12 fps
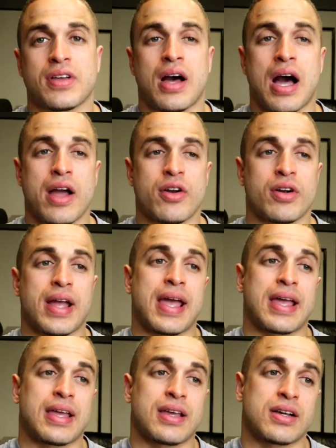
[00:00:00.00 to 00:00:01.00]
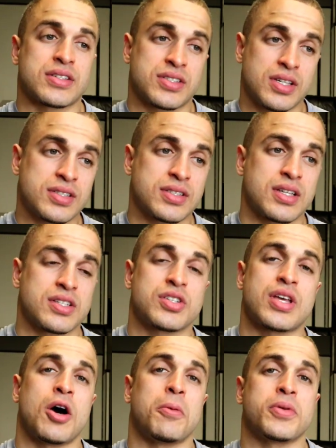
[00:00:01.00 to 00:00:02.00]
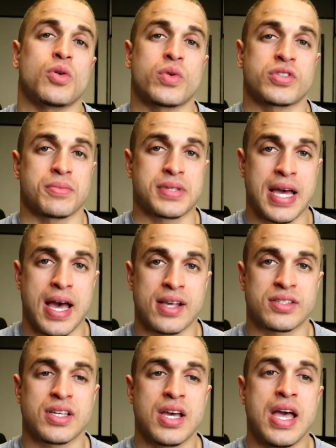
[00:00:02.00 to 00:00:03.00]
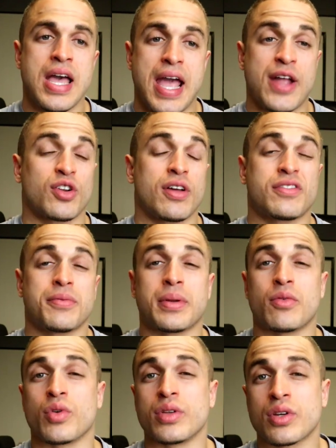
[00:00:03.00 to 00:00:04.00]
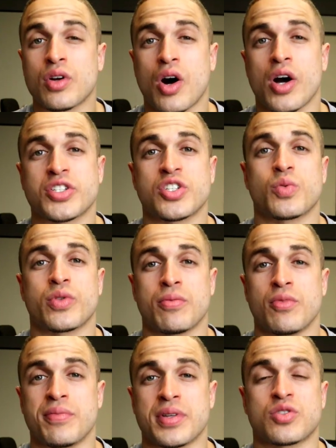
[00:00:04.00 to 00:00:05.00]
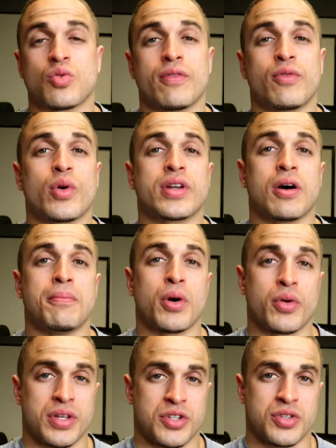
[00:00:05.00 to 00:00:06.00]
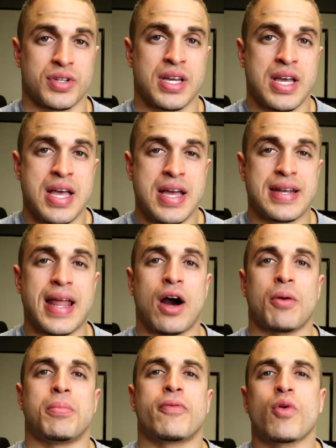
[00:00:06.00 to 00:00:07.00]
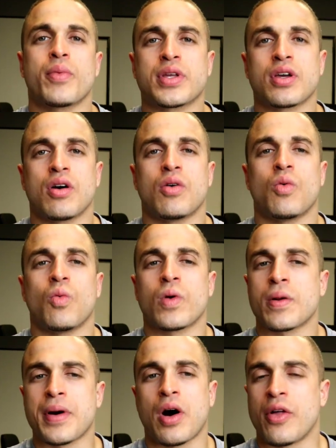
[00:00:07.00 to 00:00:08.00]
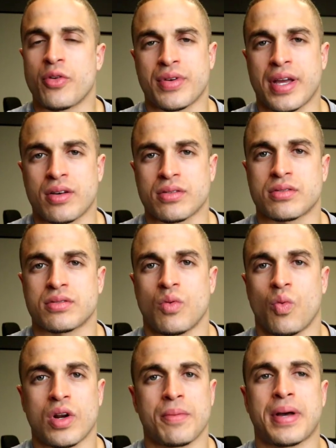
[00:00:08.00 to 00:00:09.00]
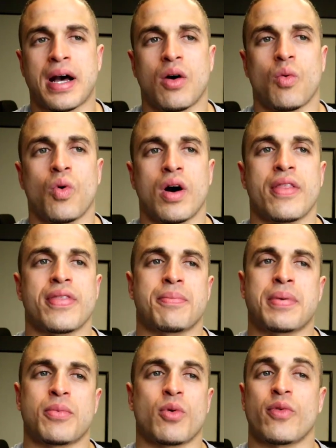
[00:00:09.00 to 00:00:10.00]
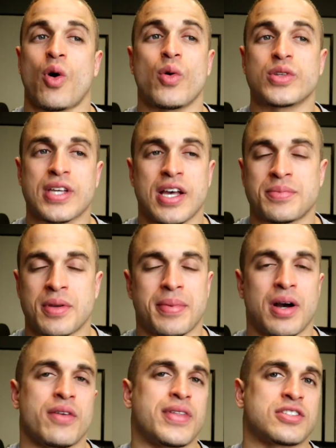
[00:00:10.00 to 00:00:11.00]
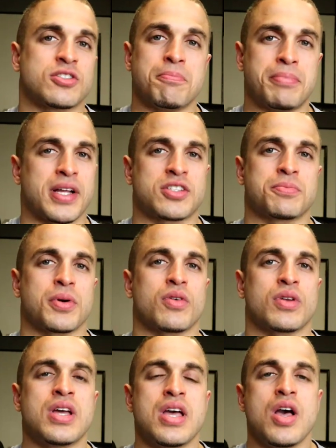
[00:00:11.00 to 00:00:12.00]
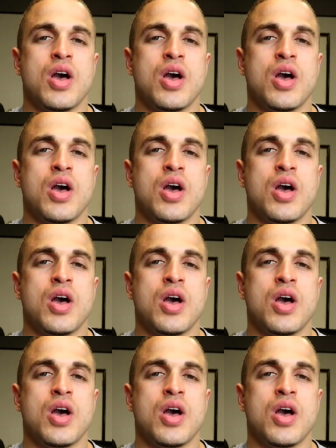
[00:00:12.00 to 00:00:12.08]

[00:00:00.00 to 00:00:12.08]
to hire an assistant to help you with some tasks, and you're gonna have to be really cautious with your movements to avoid a bone injury. Now, before we go, what about other nails? What about one that people have always asked me about, and that's the Betts bone?